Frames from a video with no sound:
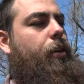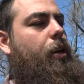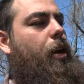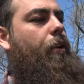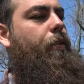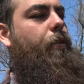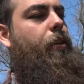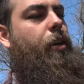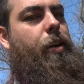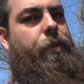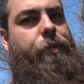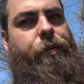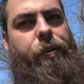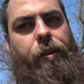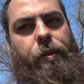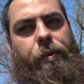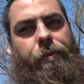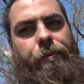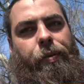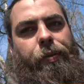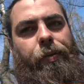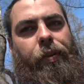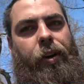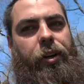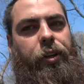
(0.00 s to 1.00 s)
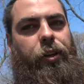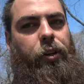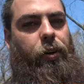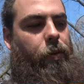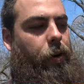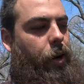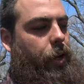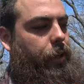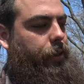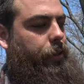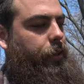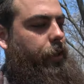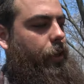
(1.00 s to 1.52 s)
everything from professional
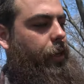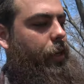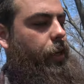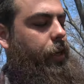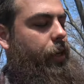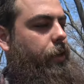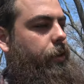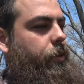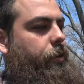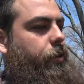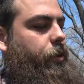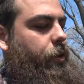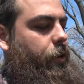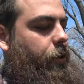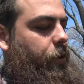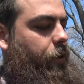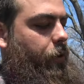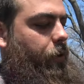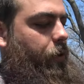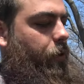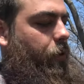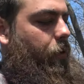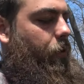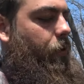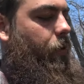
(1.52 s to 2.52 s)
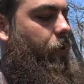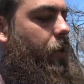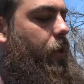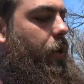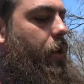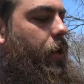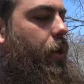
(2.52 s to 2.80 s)
wrestling to